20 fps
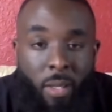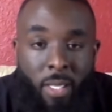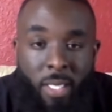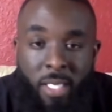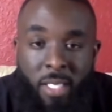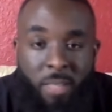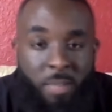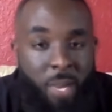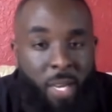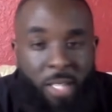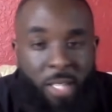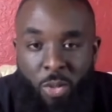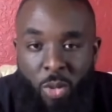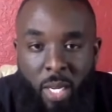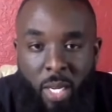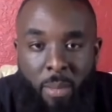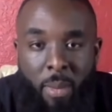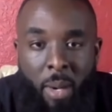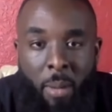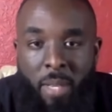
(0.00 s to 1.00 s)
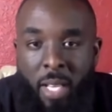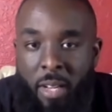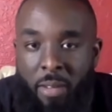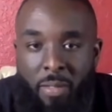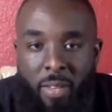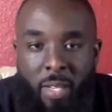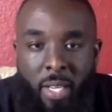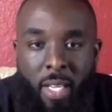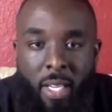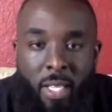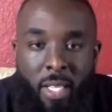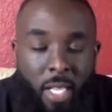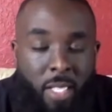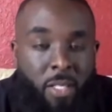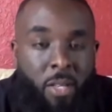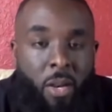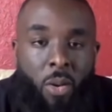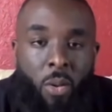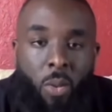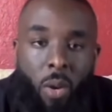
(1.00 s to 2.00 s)
This is my dream. I'm living it. Let's
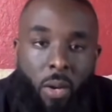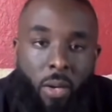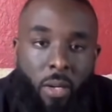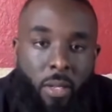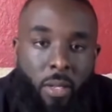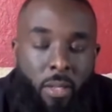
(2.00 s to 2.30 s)
go to work.